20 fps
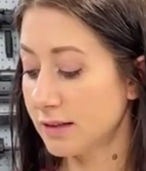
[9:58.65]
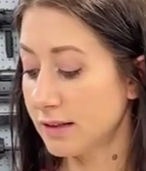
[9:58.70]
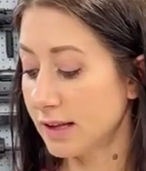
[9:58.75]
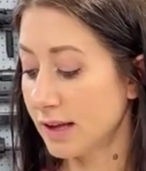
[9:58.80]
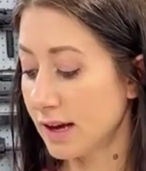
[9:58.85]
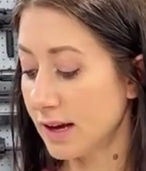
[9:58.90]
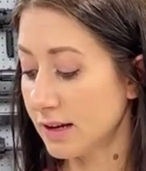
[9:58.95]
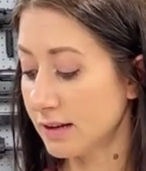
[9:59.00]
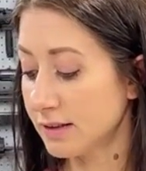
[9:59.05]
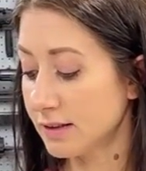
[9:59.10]
The
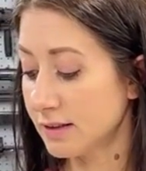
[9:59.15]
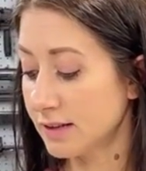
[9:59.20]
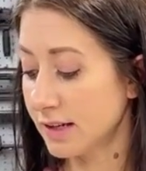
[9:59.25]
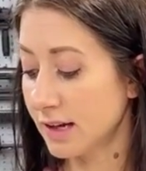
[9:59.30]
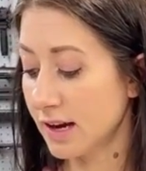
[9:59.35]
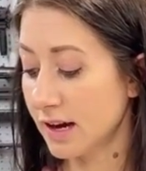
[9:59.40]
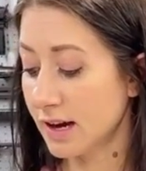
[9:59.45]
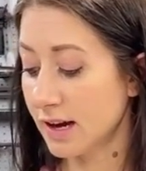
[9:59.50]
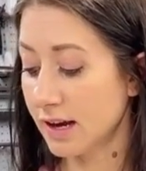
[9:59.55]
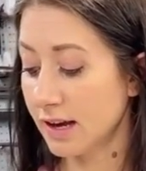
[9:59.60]

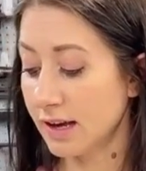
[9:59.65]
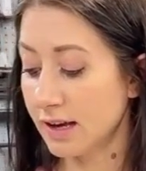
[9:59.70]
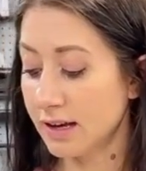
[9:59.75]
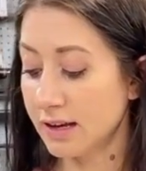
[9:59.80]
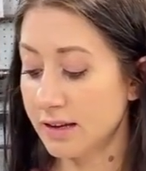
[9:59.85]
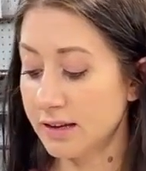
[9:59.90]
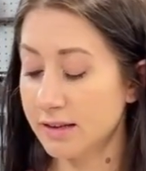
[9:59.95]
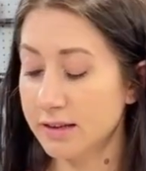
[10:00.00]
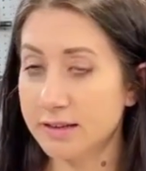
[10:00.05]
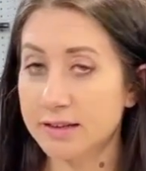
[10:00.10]
STI
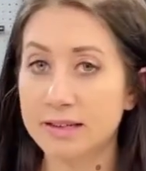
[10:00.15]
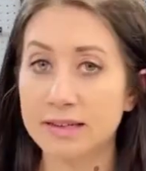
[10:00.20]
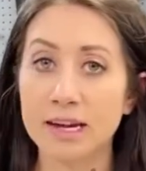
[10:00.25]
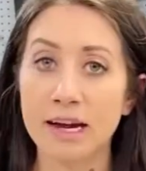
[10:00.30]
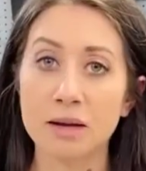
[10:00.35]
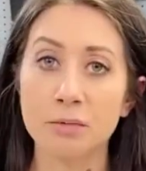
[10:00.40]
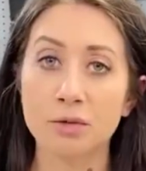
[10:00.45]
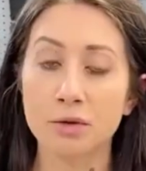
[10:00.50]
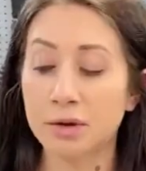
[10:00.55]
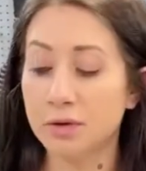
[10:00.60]
is
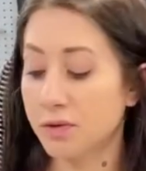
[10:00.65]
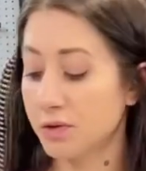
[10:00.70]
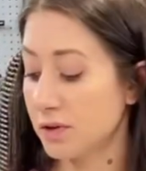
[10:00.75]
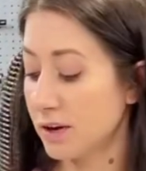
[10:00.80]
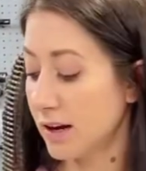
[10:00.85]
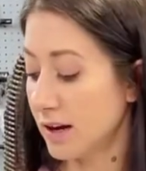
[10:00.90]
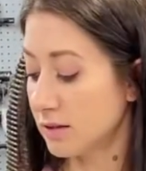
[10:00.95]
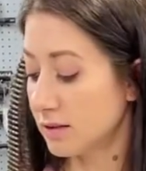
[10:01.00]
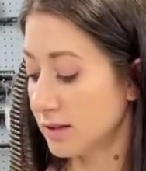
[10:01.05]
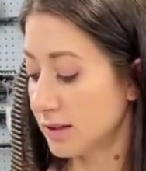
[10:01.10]

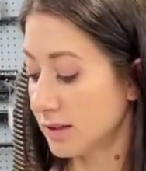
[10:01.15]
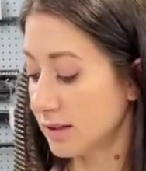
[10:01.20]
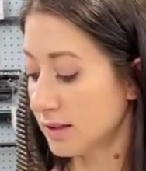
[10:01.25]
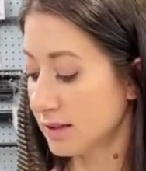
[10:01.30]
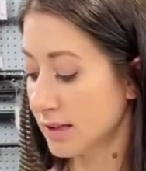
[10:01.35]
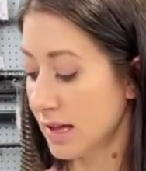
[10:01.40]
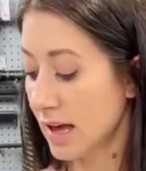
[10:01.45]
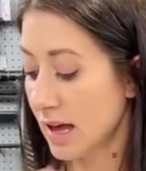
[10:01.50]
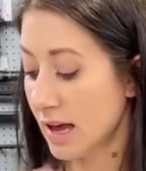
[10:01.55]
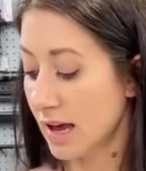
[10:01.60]
9.3 ounces.
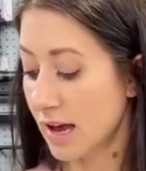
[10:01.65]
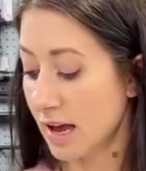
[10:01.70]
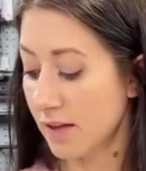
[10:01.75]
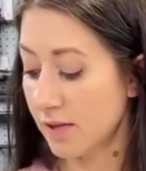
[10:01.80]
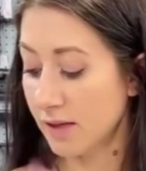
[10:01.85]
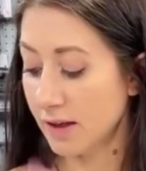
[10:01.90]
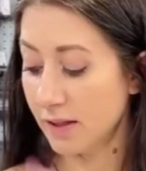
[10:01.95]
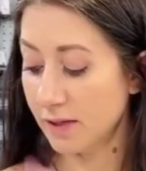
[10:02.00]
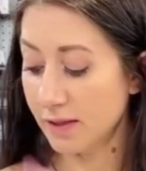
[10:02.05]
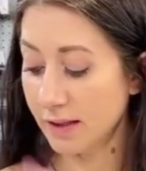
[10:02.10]
And
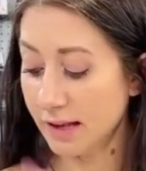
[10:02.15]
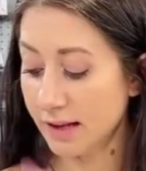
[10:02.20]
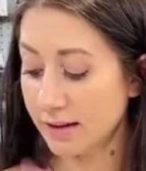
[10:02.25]
then the